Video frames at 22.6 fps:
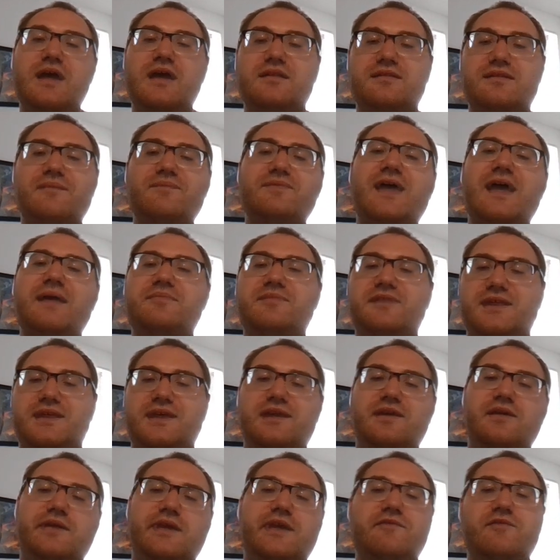sometimes
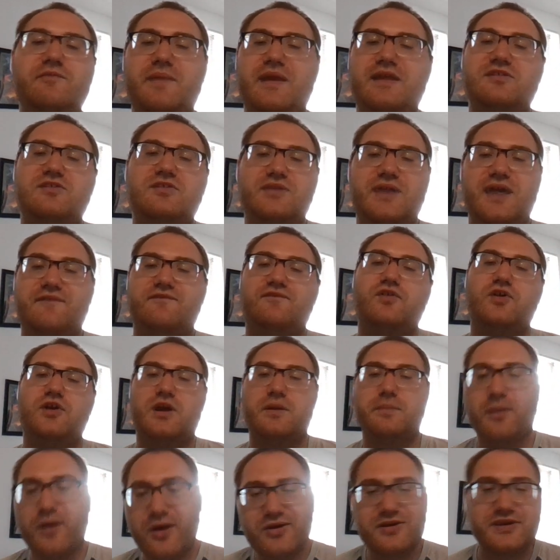it even makes you late for
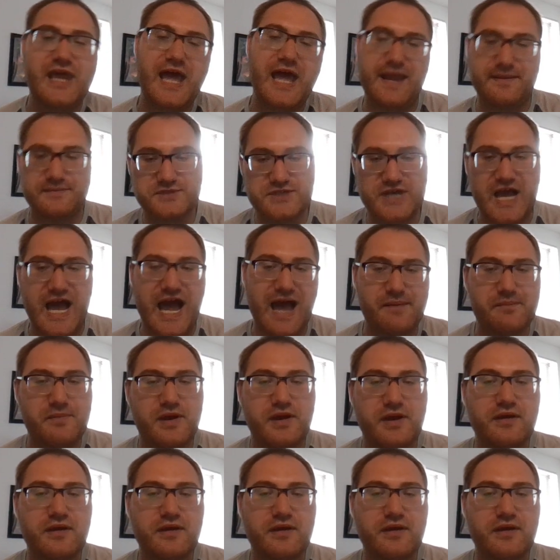your part time job.